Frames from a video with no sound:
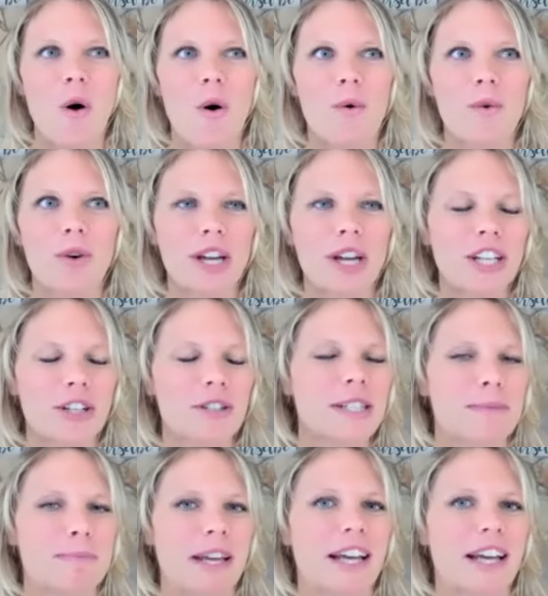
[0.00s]
Can you
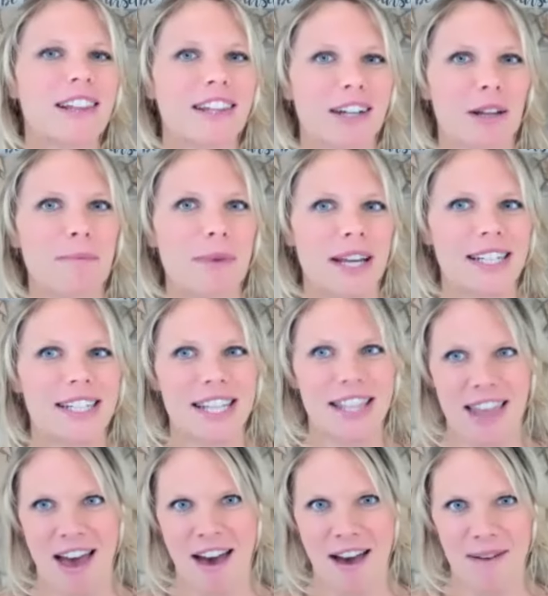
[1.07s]
speak a little bit to
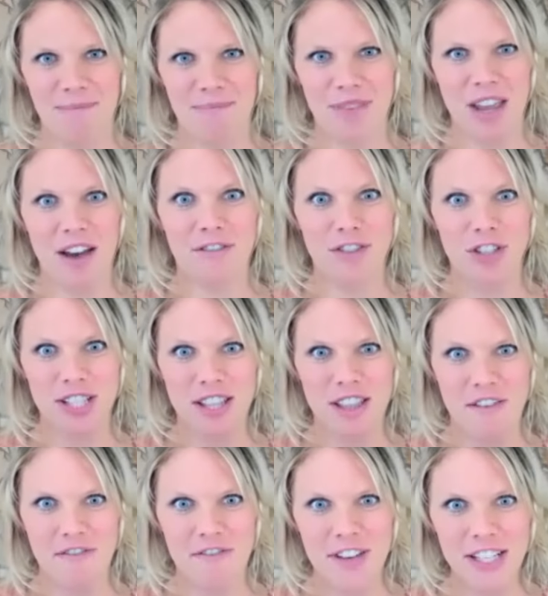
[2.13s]
that? Of just the
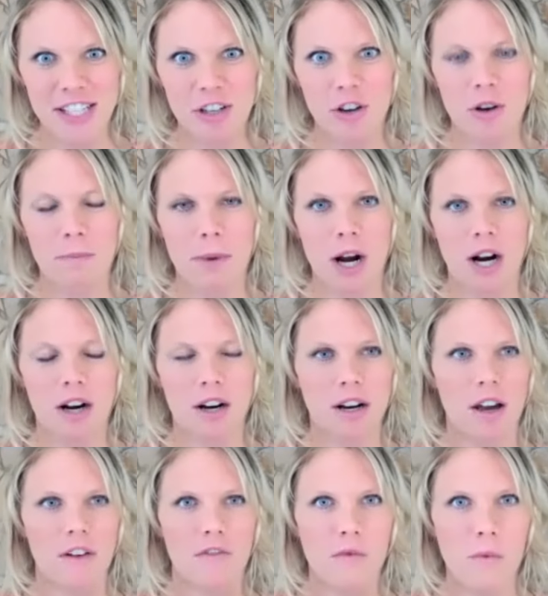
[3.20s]
physical part
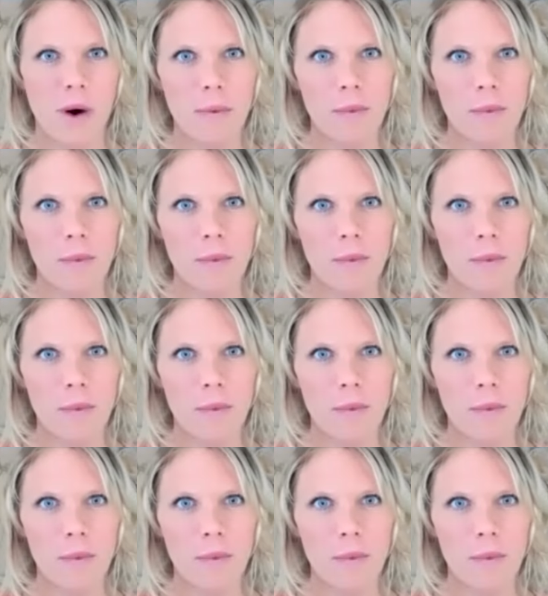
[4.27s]
of what we